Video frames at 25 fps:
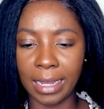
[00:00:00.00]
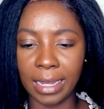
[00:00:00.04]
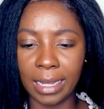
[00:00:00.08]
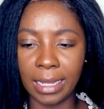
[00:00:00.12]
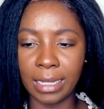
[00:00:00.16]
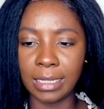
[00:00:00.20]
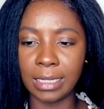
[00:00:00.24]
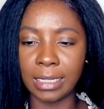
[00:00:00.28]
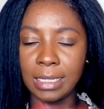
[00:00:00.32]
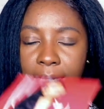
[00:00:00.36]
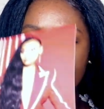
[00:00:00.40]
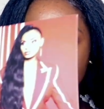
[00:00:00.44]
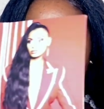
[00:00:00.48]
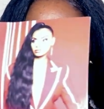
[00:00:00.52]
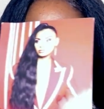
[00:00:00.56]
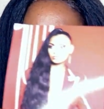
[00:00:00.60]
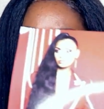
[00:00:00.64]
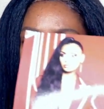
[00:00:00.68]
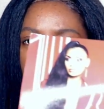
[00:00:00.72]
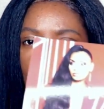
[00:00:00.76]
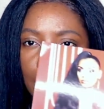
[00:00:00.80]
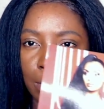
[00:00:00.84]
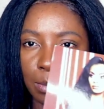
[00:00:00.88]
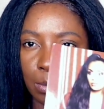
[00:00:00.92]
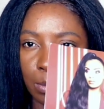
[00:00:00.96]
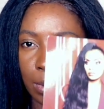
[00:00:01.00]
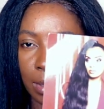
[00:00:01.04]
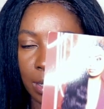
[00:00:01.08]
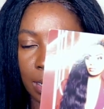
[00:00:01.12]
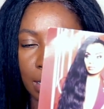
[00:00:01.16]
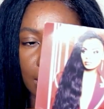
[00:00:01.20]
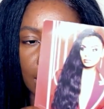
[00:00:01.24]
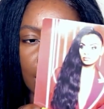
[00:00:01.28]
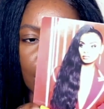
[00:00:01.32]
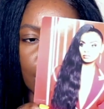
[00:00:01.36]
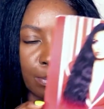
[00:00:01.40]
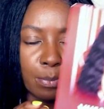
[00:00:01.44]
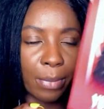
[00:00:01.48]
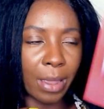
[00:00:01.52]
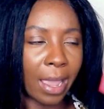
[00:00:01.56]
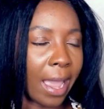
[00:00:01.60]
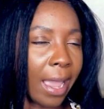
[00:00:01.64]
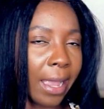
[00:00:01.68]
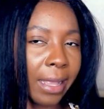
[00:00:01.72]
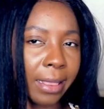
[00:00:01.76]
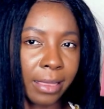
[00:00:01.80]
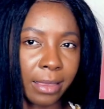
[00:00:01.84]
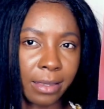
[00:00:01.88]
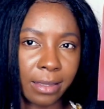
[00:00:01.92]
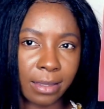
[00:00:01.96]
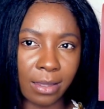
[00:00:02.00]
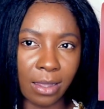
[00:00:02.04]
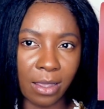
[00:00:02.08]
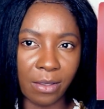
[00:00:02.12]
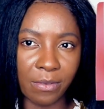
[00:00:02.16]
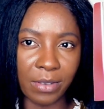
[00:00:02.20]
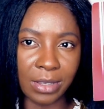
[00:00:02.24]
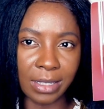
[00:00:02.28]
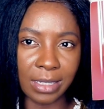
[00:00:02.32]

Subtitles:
It comes with this back stuff.